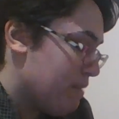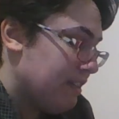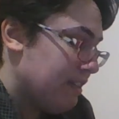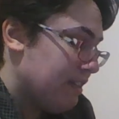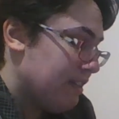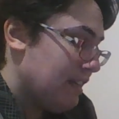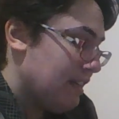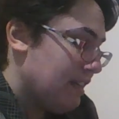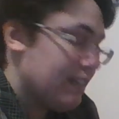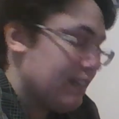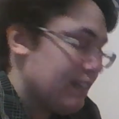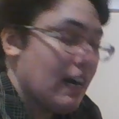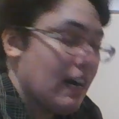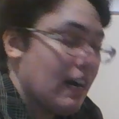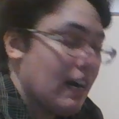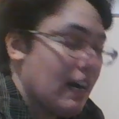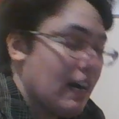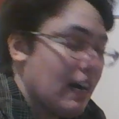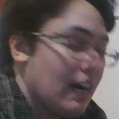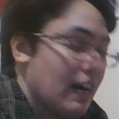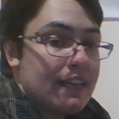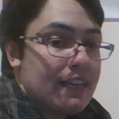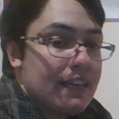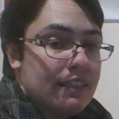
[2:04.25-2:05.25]
and
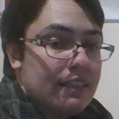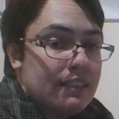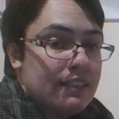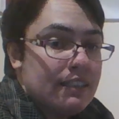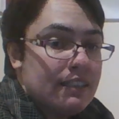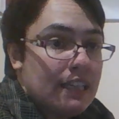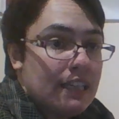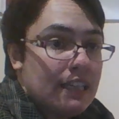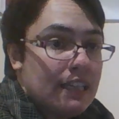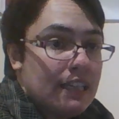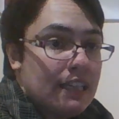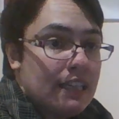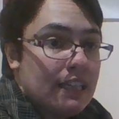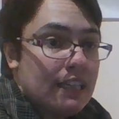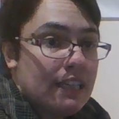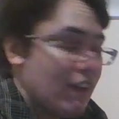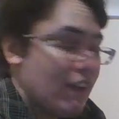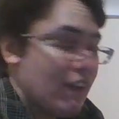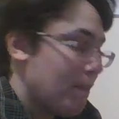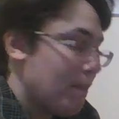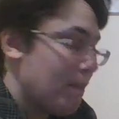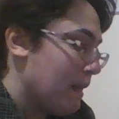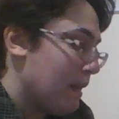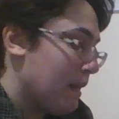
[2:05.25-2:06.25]
Tiny, in his
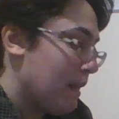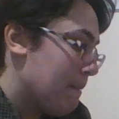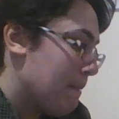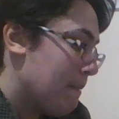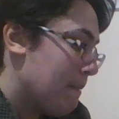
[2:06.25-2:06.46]
family.